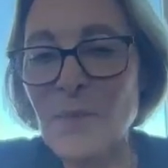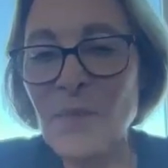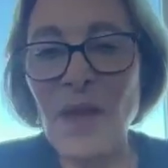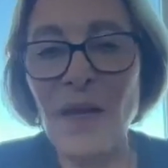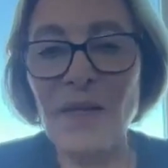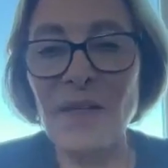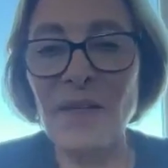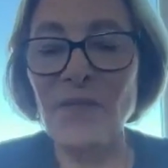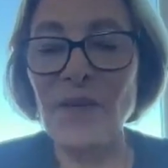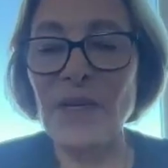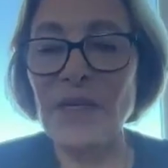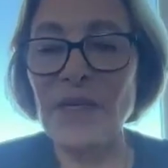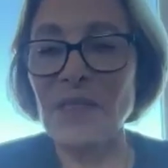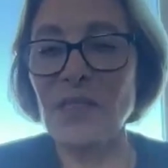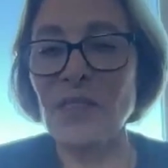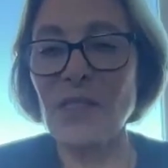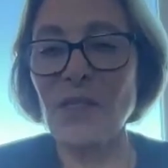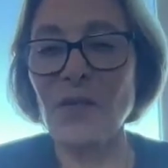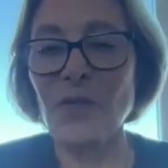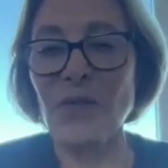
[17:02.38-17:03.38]
got
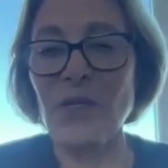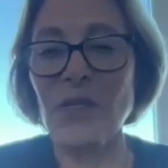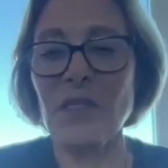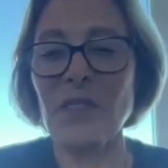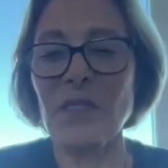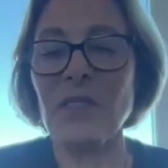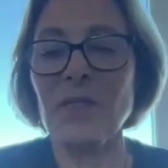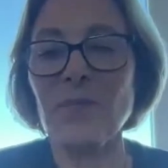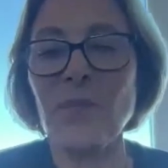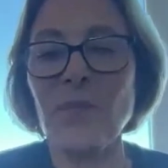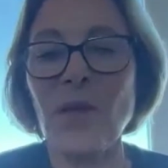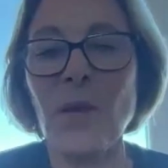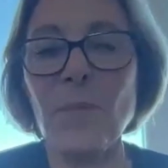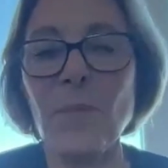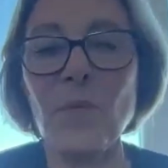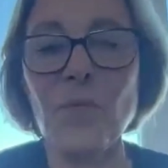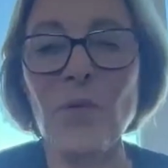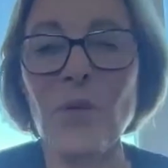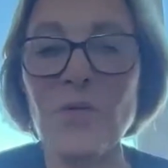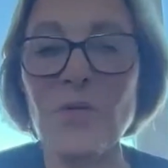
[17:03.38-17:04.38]
advanced degrees,
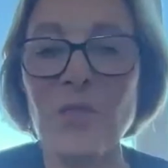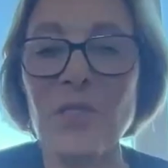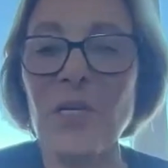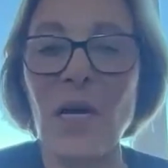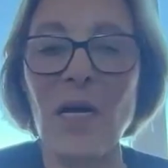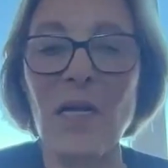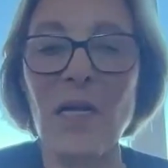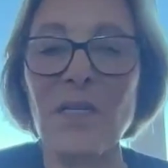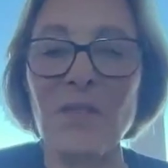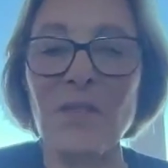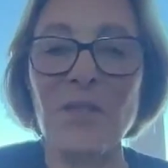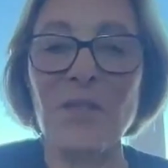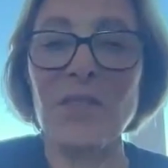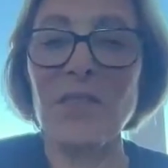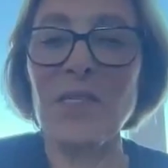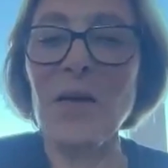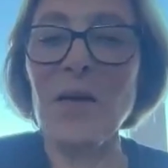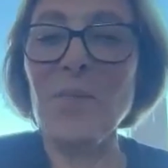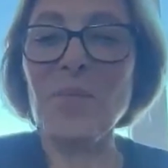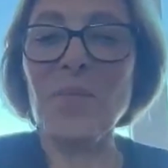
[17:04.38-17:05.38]
couple Rhodes
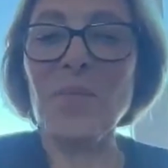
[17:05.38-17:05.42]
Scholars.